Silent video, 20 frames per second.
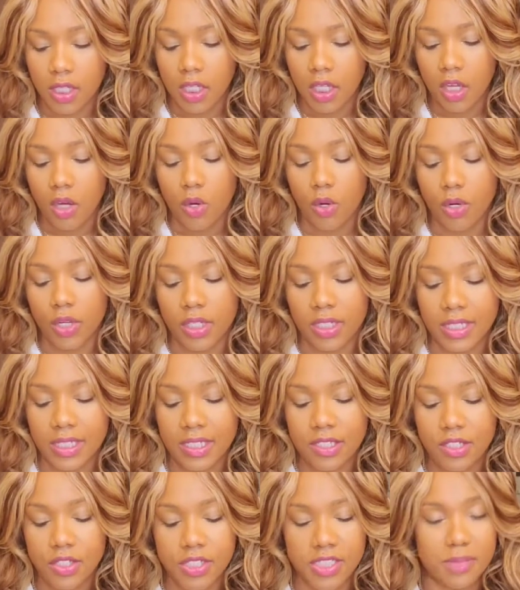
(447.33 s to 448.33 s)
Or at
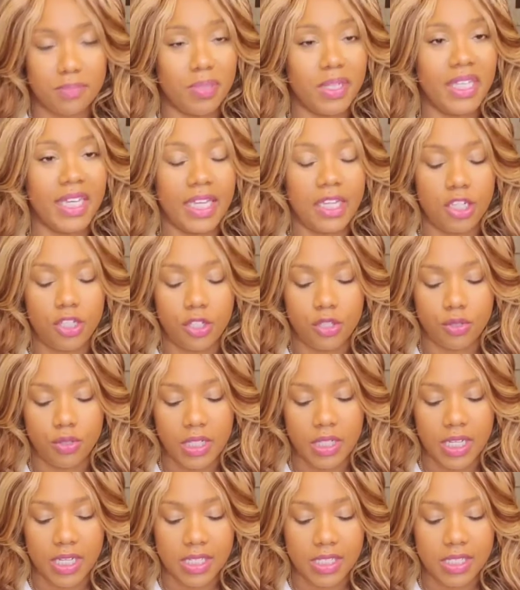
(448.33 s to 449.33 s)
least just planning your
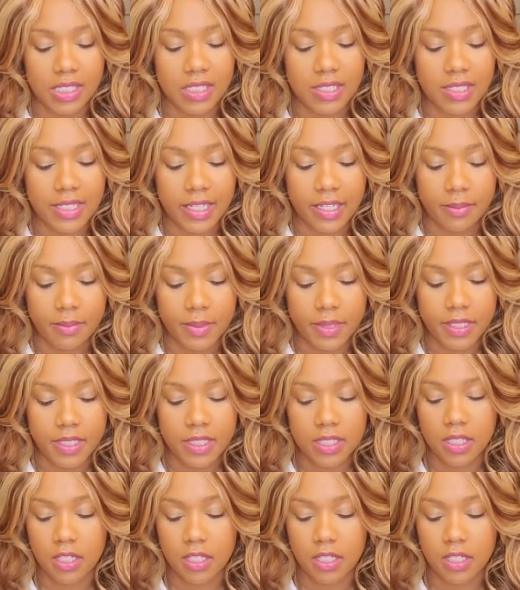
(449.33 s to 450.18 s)
next steps.